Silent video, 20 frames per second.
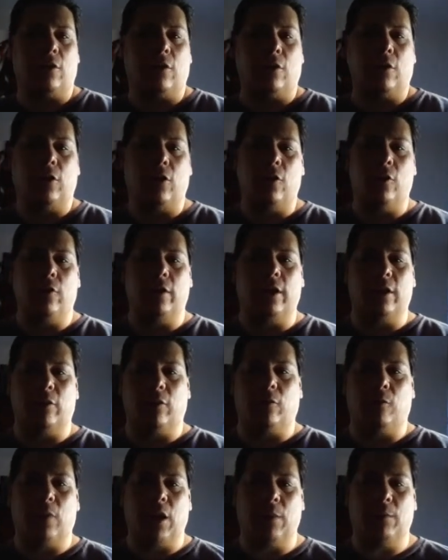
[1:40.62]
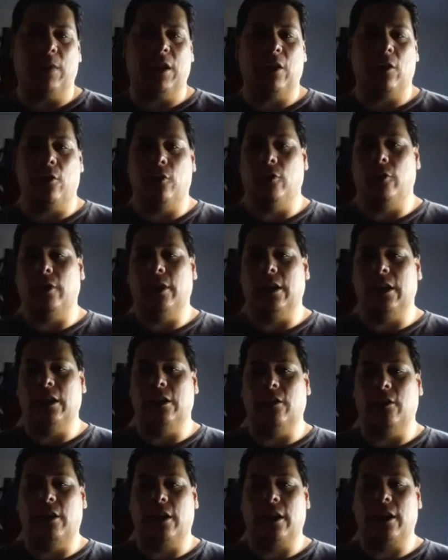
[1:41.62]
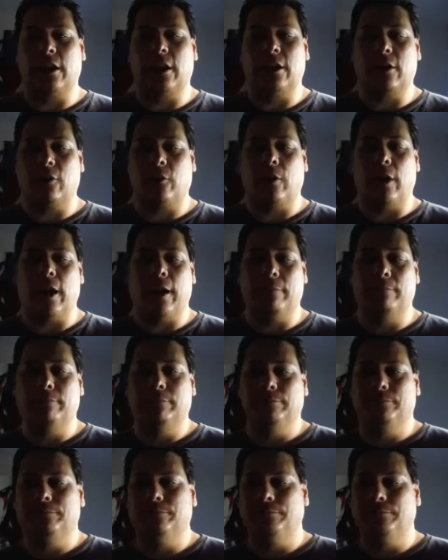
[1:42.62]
are going or might be going and all that kind of crap.